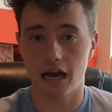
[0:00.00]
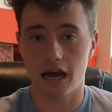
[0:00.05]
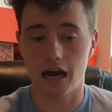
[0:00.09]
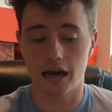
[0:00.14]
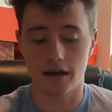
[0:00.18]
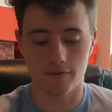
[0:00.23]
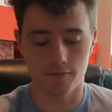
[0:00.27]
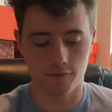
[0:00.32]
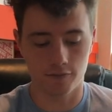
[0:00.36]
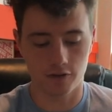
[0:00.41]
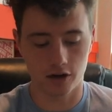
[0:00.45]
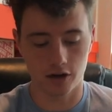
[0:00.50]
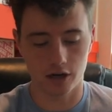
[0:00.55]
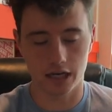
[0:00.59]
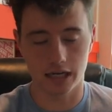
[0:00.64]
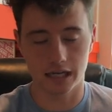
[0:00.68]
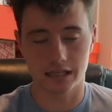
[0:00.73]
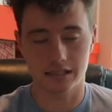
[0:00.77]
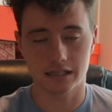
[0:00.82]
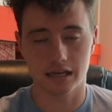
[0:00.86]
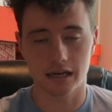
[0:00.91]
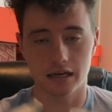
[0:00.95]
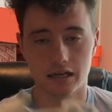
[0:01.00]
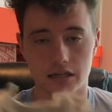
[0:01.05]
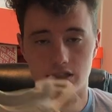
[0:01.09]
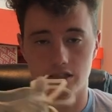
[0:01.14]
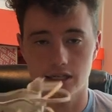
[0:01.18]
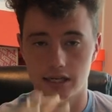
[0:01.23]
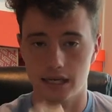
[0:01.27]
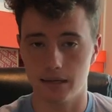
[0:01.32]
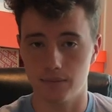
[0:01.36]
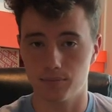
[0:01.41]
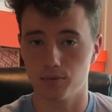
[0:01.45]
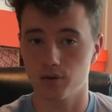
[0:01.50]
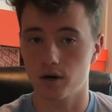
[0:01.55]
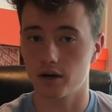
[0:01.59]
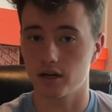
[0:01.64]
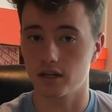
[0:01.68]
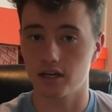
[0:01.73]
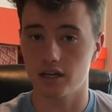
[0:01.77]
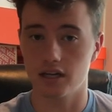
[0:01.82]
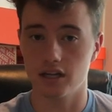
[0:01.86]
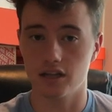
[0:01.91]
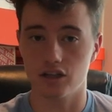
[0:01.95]
I am very excited to keep
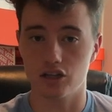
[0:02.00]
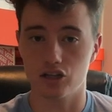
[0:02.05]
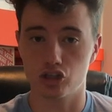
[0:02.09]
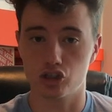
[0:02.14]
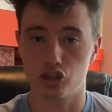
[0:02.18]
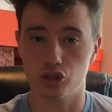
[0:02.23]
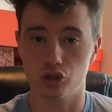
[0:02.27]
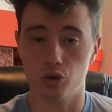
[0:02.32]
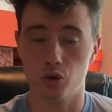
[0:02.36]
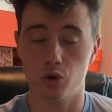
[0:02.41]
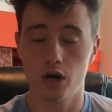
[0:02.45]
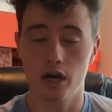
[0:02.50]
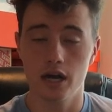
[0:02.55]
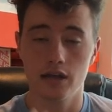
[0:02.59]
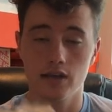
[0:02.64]
running in this shoe.